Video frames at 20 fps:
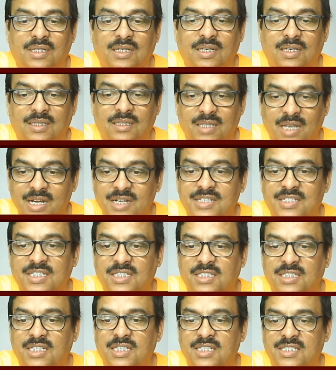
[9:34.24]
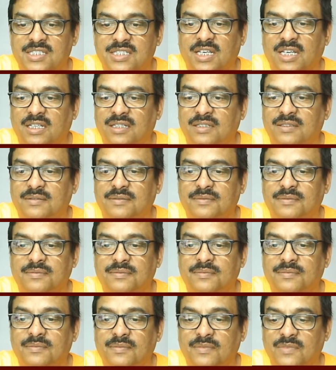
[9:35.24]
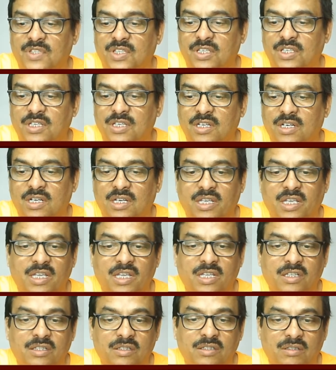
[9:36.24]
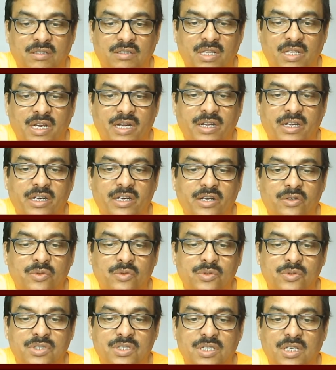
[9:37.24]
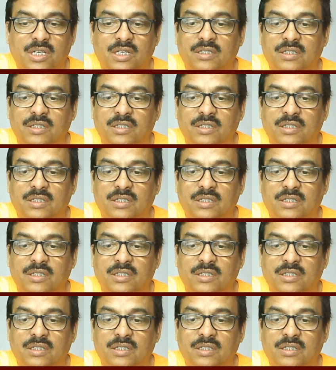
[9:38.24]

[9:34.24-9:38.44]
knight g3 check. Here again, knight d2 check,